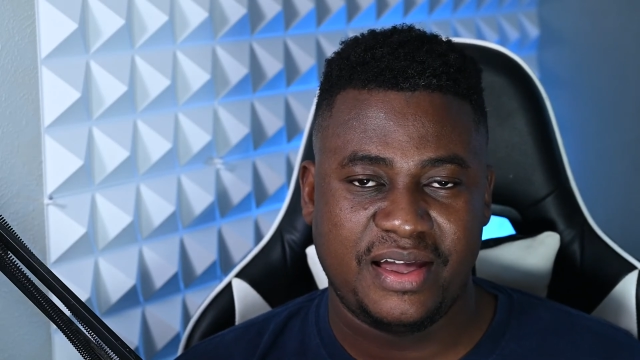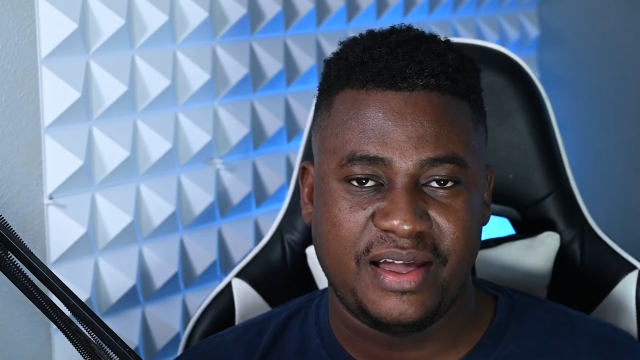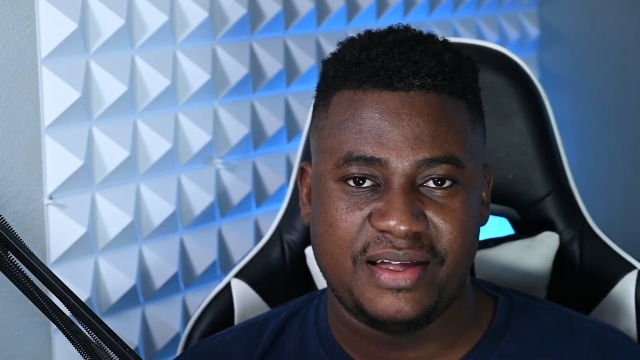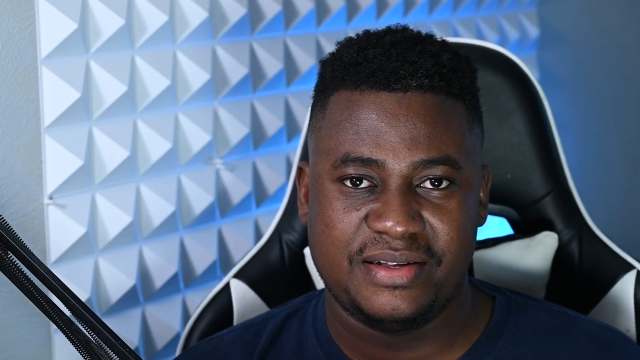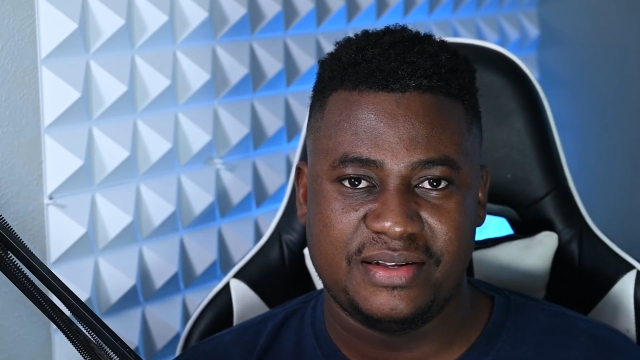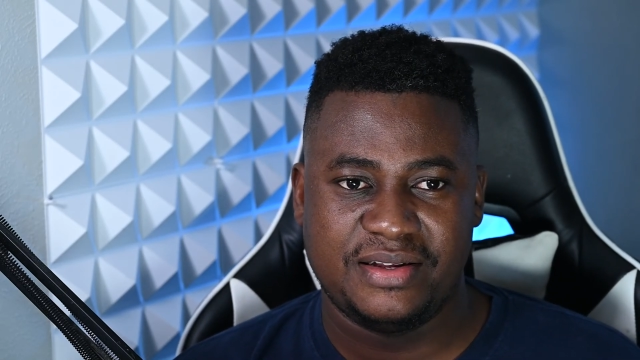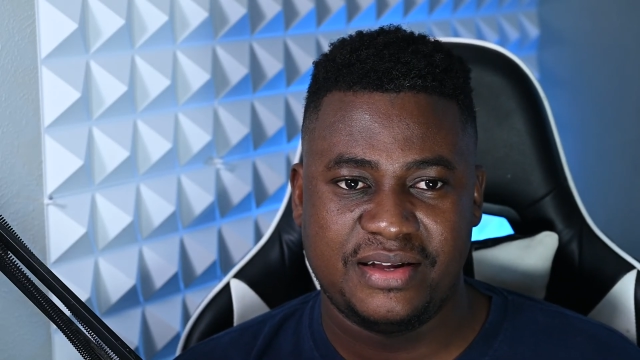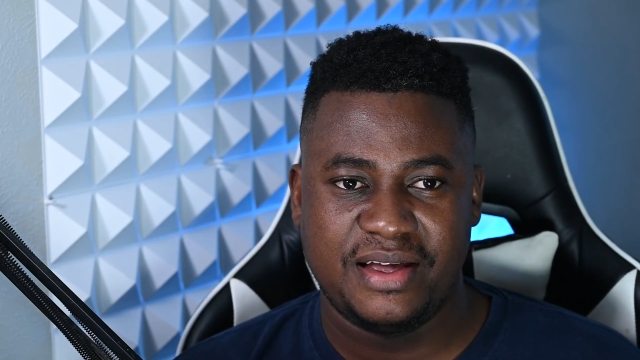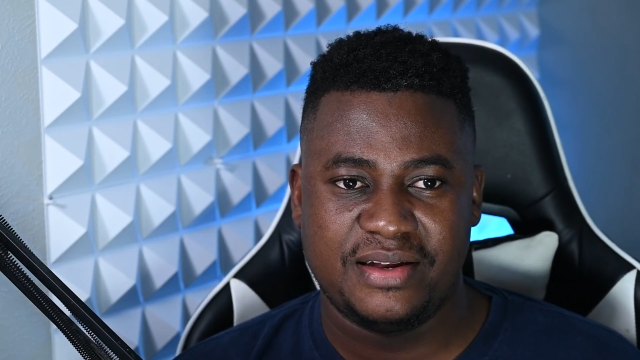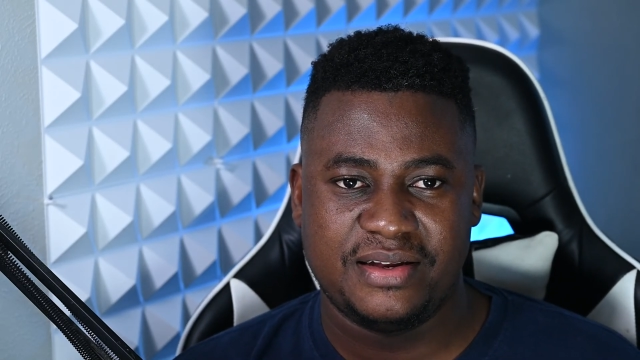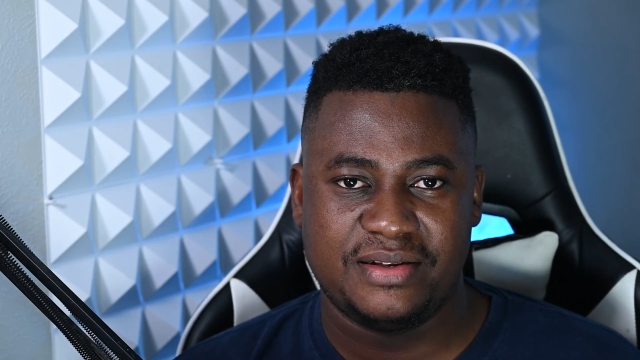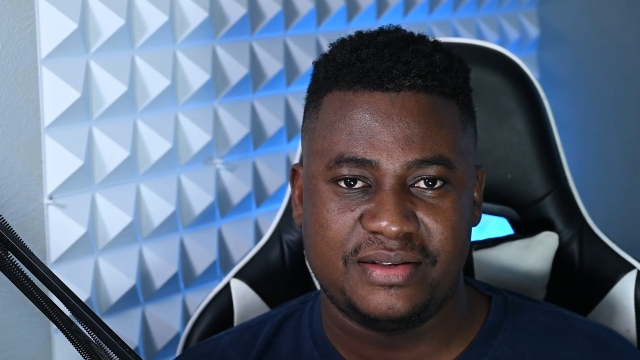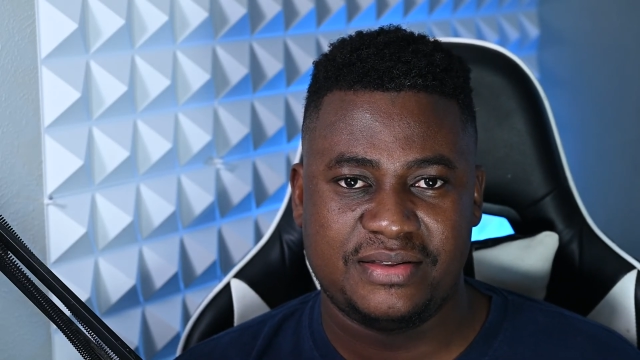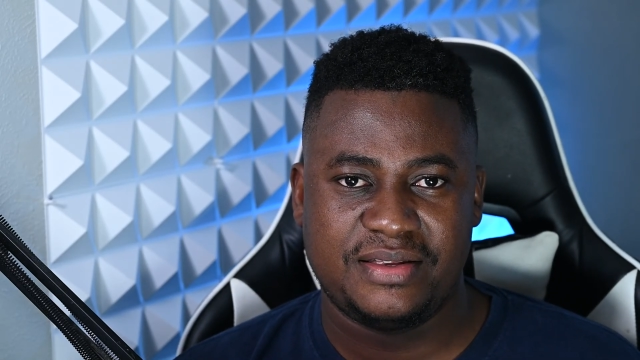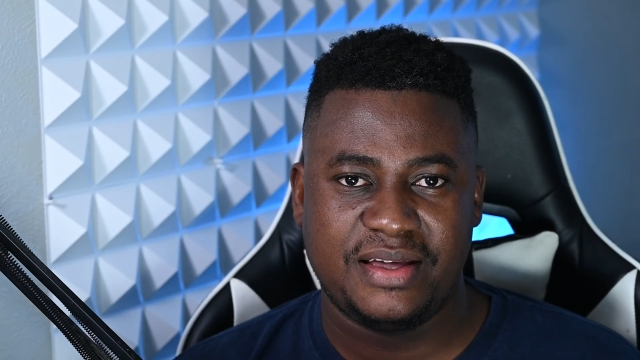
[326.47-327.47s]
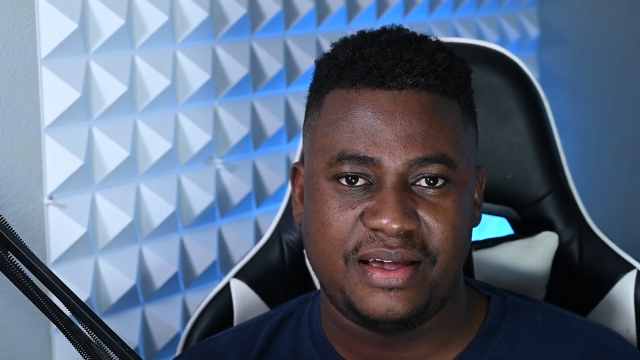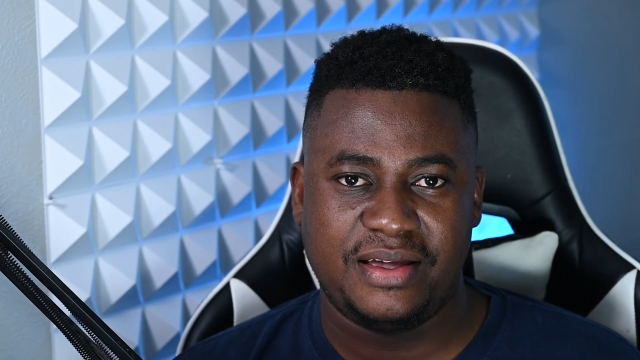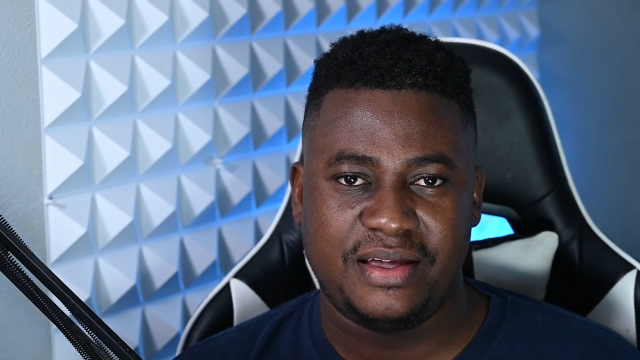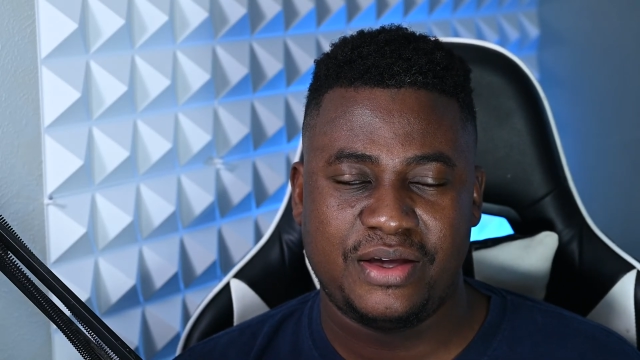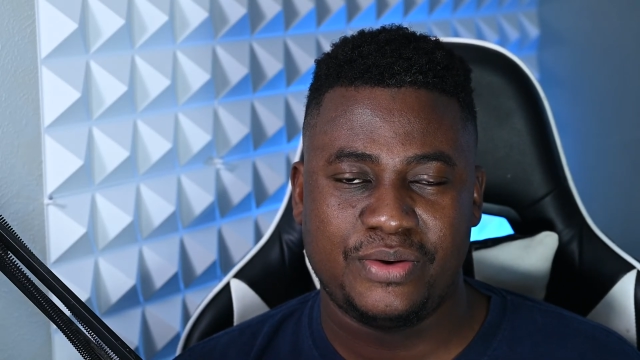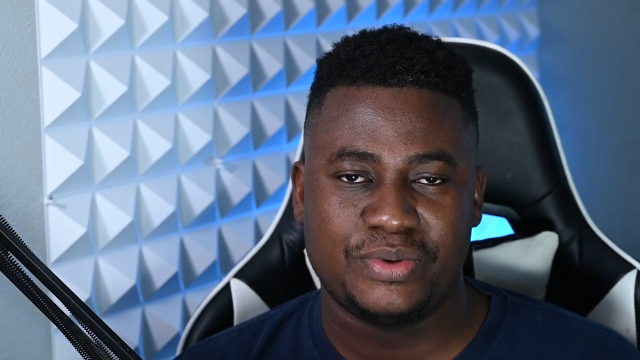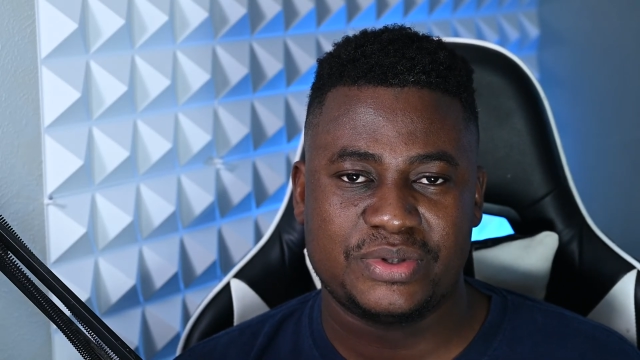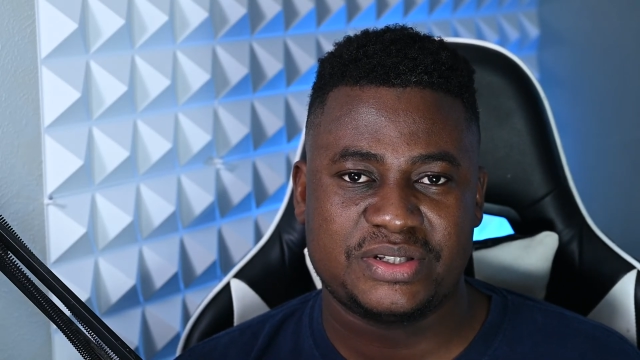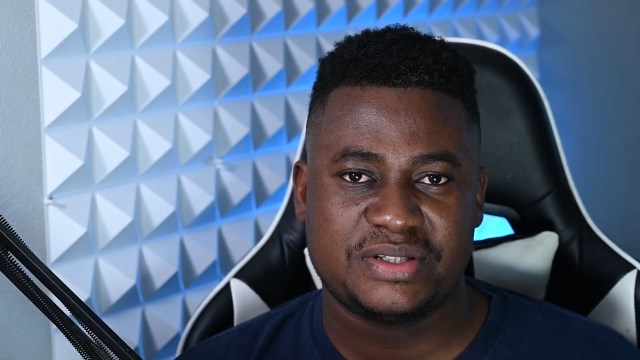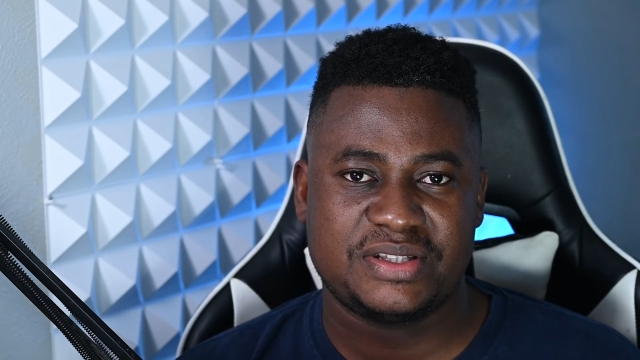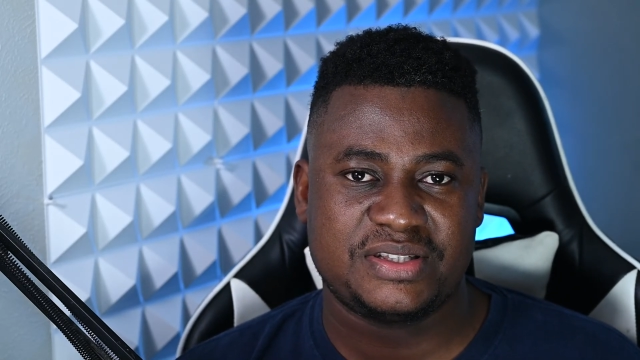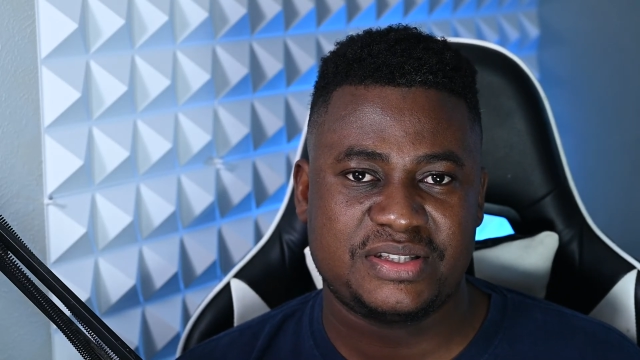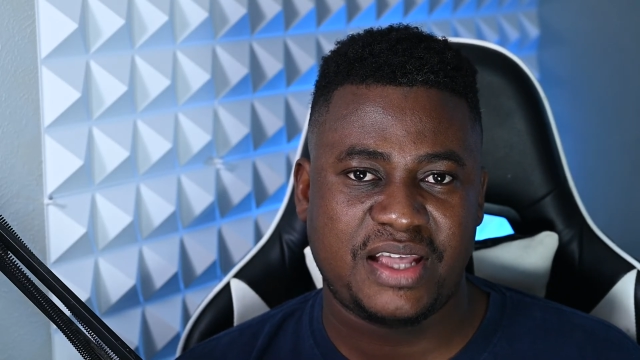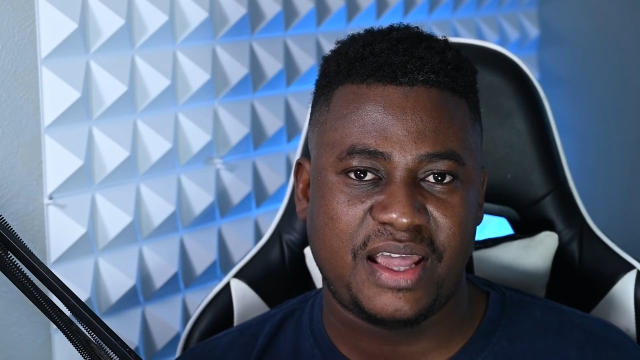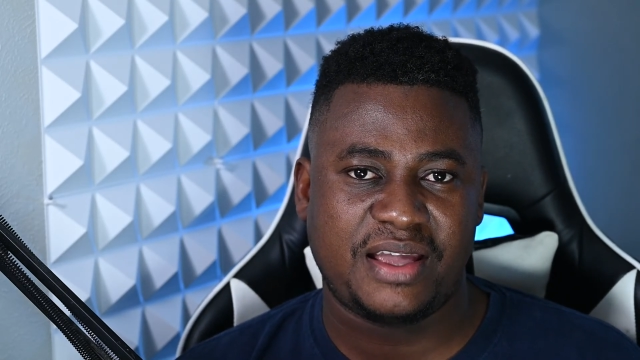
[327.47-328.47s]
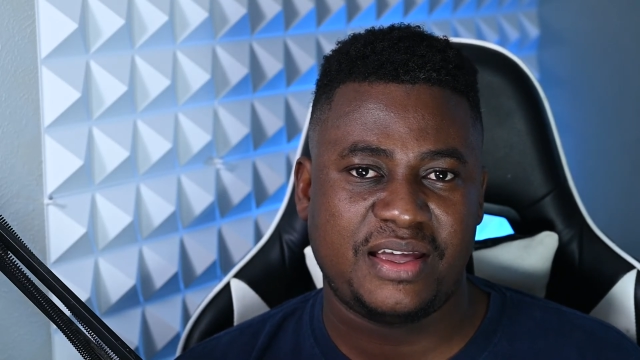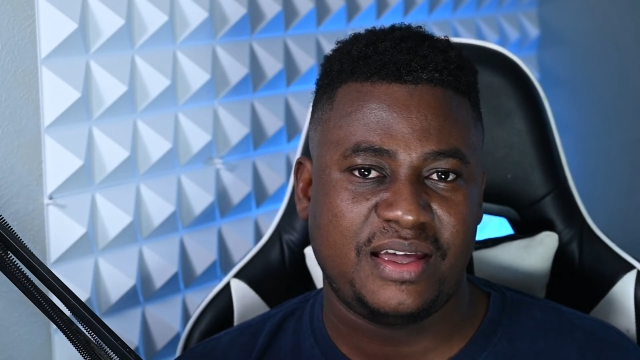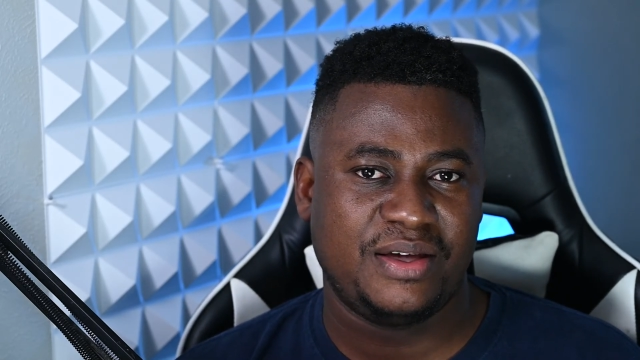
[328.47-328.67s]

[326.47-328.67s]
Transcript: and think it would stick.